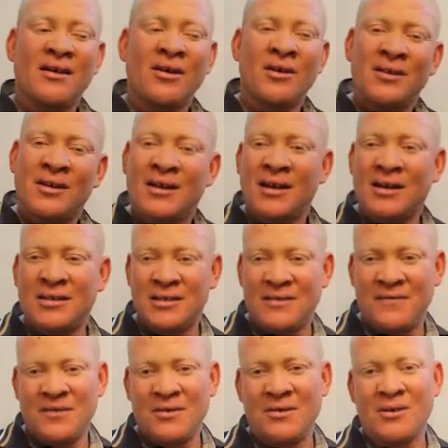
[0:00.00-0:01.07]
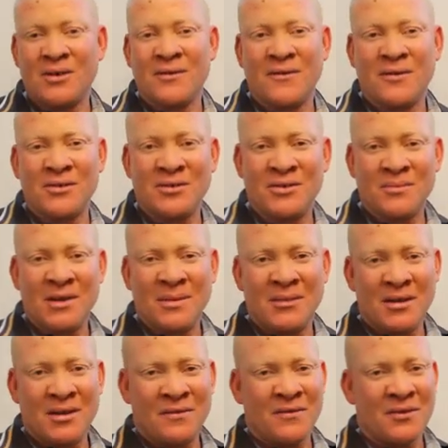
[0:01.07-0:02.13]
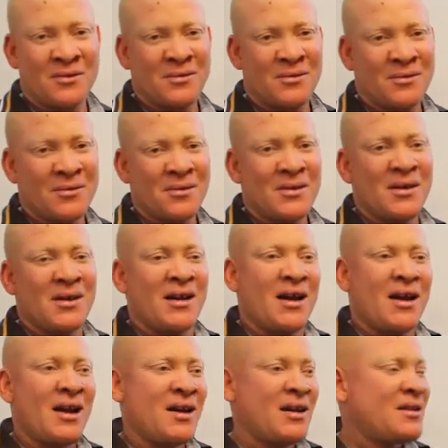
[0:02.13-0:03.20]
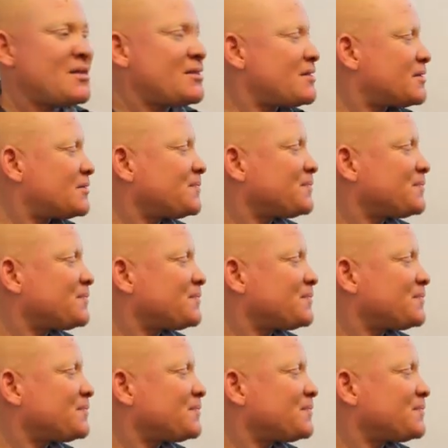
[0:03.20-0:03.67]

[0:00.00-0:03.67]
ordinalist view of consumer behavior. And